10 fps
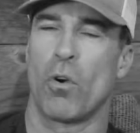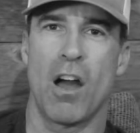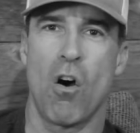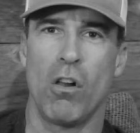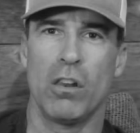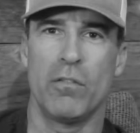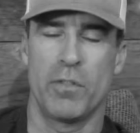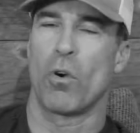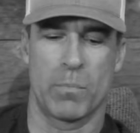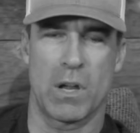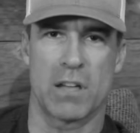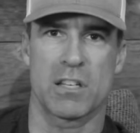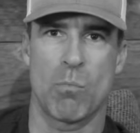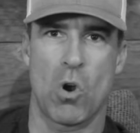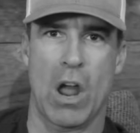all of the
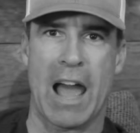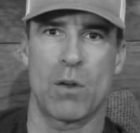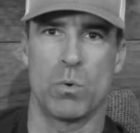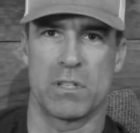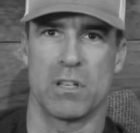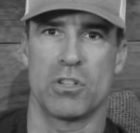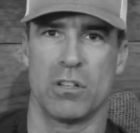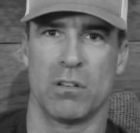customer acquisition